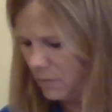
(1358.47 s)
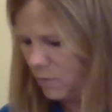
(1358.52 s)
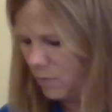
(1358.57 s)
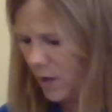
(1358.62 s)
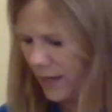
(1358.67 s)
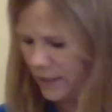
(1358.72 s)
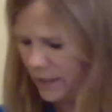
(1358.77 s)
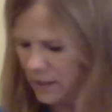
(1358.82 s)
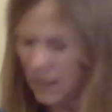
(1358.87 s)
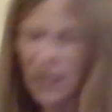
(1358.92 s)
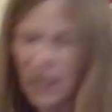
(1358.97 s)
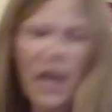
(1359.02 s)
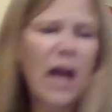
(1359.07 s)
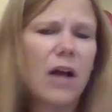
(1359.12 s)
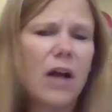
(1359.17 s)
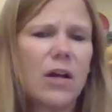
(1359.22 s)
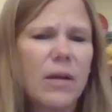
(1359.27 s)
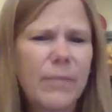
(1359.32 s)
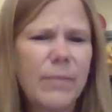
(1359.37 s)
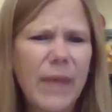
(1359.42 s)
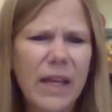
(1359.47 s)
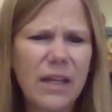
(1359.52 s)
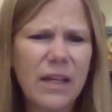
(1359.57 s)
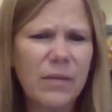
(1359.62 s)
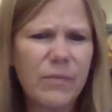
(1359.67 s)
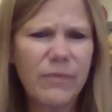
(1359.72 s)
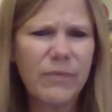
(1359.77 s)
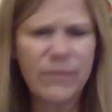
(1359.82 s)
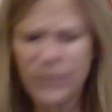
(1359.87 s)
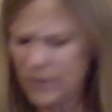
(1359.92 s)
I can, how come they
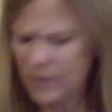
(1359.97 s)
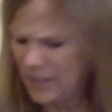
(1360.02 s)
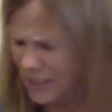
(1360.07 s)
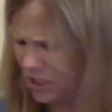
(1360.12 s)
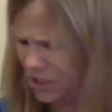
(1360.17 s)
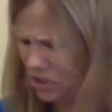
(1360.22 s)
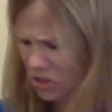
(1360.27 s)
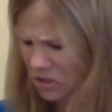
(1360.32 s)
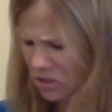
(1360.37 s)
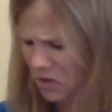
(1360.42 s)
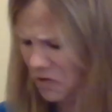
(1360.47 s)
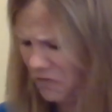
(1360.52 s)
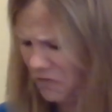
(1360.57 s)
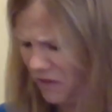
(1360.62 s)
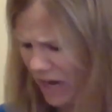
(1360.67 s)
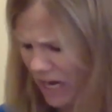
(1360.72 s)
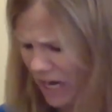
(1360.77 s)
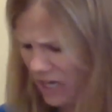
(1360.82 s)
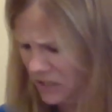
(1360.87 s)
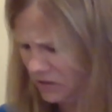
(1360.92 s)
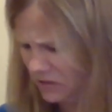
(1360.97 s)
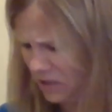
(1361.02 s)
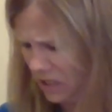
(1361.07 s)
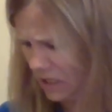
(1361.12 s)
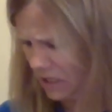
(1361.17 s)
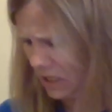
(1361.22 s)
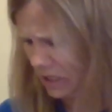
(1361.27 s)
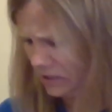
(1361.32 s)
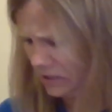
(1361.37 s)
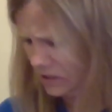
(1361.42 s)
can stitch so fast? I
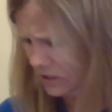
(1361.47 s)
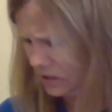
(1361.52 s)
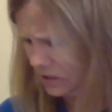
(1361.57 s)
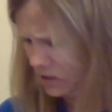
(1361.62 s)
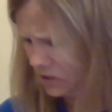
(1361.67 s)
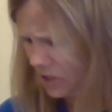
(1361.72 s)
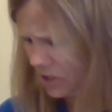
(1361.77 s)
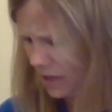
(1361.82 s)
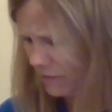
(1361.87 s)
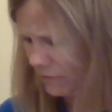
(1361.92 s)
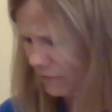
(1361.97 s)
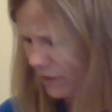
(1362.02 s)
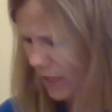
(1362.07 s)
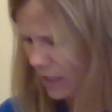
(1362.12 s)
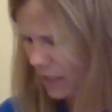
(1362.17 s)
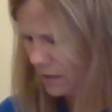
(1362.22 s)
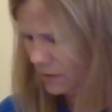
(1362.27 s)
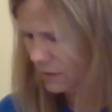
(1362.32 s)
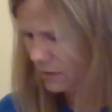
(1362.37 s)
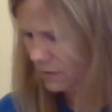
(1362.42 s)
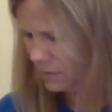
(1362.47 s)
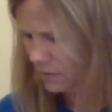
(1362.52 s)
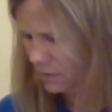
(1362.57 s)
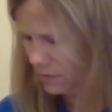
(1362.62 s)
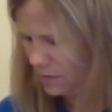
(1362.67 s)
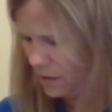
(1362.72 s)
can't stitch that fast.